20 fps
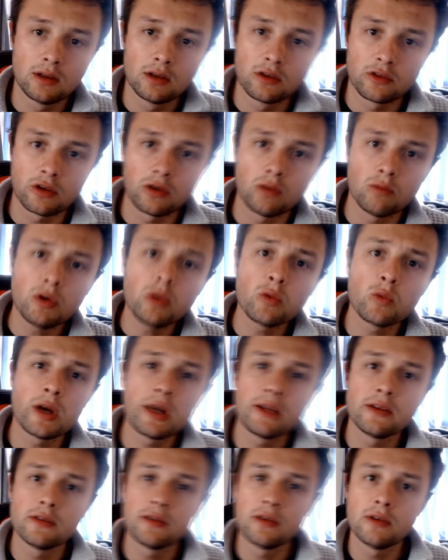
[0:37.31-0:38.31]
So one way
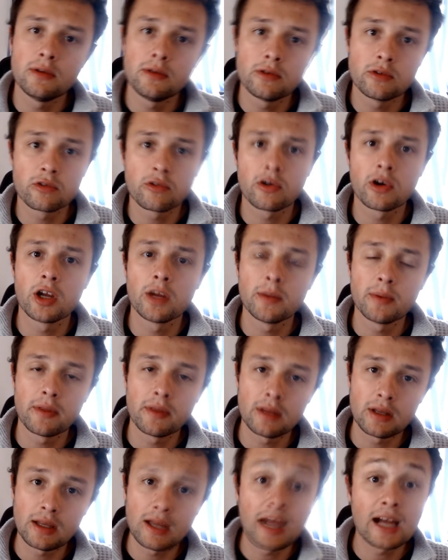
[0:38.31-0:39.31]
to describe
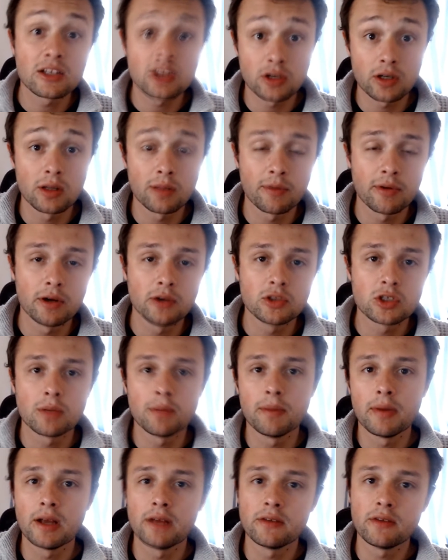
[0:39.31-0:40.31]
the agile approach
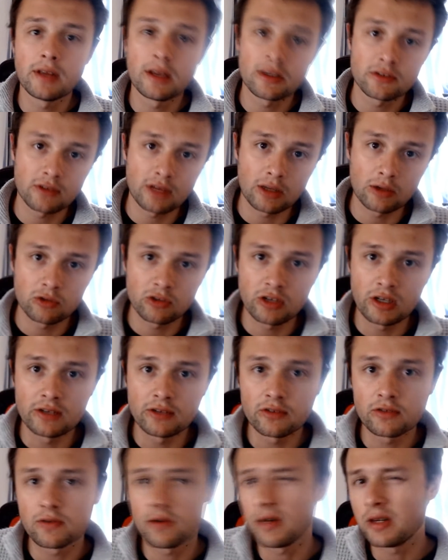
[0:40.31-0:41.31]
compared to the SDLC is
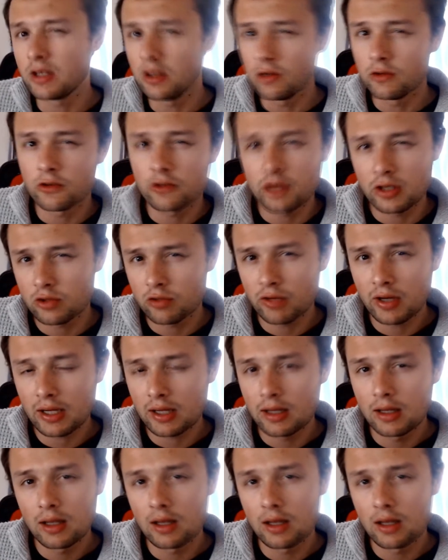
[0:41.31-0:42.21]
it's very user-centric.